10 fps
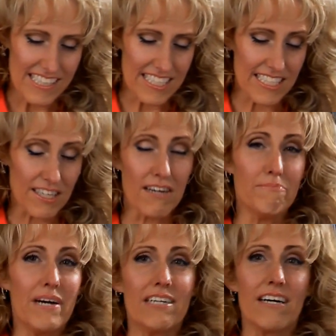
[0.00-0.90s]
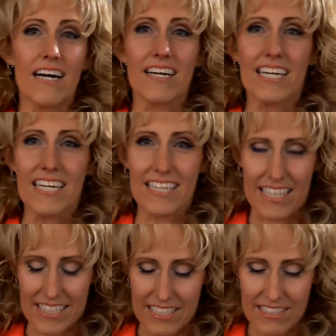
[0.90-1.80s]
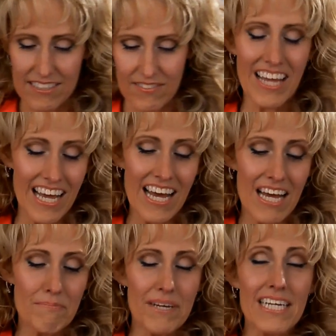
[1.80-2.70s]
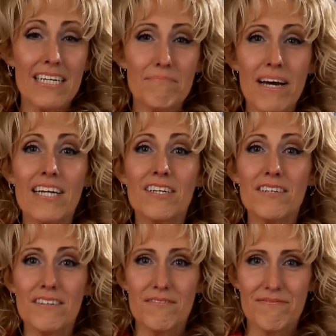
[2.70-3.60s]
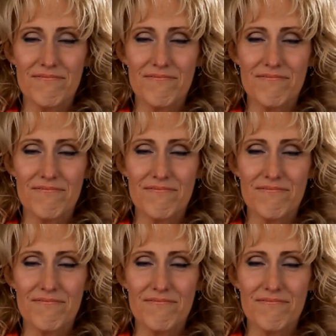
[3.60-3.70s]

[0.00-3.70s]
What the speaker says: this is gonna melt. I gotta get this. Peanut butter.